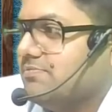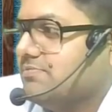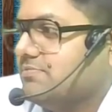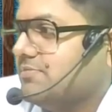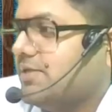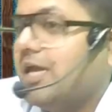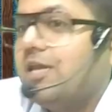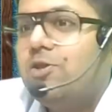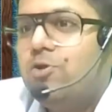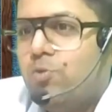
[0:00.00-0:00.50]

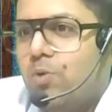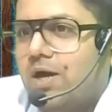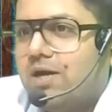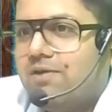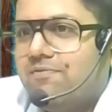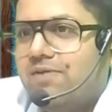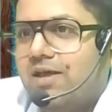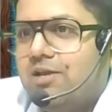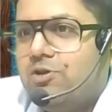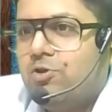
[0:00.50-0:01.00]
Then you are a
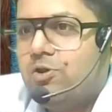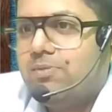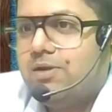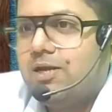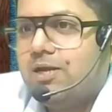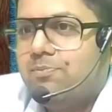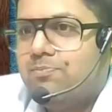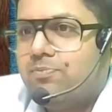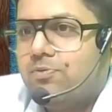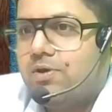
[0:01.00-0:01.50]
valuable
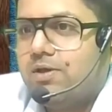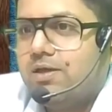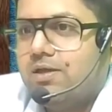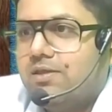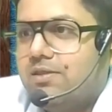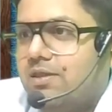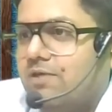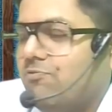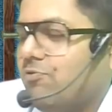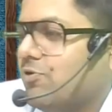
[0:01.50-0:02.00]
employee.
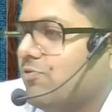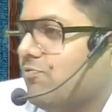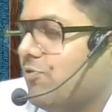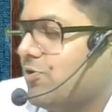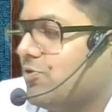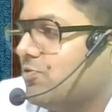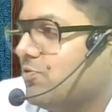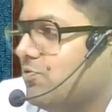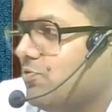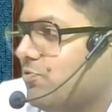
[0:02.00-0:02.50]
They won't
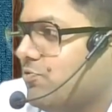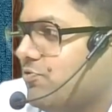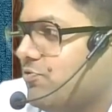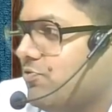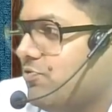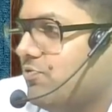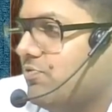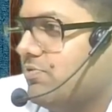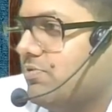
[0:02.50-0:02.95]
want to lose you.